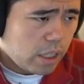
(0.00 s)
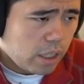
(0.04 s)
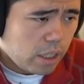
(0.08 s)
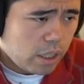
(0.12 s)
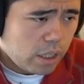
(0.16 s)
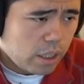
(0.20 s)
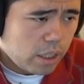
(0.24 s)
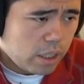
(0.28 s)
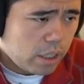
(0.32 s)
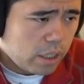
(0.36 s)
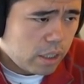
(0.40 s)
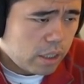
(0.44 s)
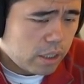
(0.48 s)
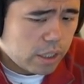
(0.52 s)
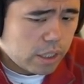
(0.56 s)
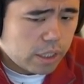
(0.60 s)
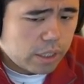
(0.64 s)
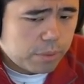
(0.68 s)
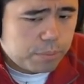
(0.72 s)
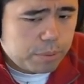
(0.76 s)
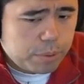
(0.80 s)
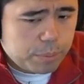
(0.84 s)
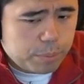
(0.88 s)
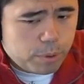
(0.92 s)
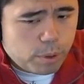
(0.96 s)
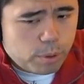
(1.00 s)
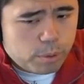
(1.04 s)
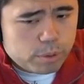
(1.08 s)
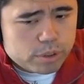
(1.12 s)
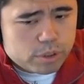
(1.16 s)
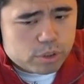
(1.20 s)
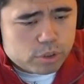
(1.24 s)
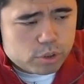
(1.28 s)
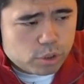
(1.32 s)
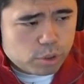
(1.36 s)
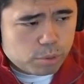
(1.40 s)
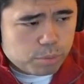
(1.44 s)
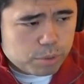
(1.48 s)
uh, like people always
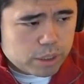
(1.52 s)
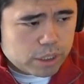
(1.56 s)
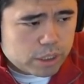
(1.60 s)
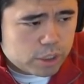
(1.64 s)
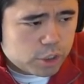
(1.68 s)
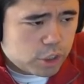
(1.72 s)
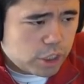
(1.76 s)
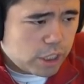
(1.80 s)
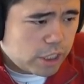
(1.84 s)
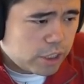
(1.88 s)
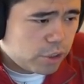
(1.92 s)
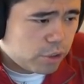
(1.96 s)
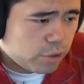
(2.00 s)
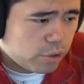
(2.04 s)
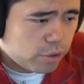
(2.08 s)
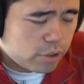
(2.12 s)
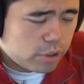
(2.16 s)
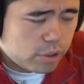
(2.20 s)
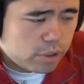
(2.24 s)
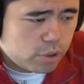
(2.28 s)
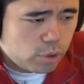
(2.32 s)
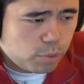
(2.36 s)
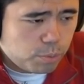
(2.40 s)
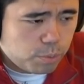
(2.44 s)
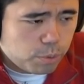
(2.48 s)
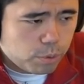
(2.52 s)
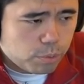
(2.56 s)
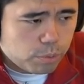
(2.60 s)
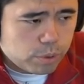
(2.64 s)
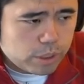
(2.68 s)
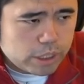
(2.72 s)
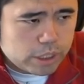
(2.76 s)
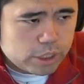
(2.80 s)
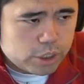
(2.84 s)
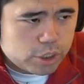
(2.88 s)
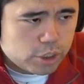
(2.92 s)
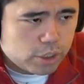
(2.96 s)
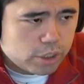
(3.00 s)
assume that in chess you're just super
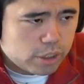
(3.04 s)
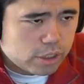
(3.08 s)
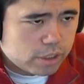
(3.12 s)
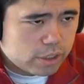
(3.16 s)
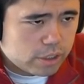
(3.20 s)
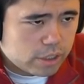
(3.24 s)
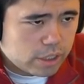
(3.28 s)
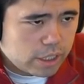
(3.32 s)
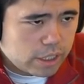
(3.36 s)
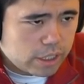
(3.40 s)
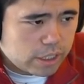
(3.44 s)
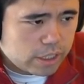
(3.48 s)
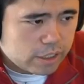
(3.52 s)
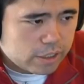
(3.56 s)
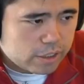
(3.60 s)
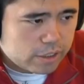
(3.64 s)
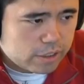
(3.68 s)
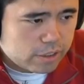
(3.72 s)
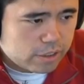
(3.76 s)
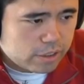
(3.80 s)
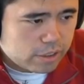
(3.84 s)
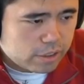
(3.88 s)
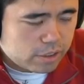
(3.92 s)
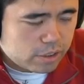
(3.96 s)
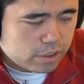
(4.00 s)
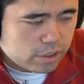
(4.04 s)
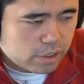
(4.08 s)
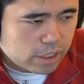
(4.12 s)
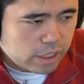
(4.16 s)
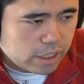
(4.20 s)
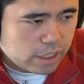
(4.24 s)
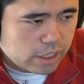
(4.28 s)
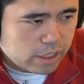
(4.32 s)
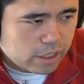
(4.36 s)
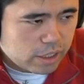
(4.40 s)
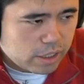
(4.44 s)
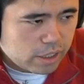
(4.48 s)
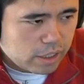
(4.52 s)
rich and it's like it's just
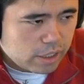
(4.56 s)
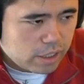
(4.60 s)
like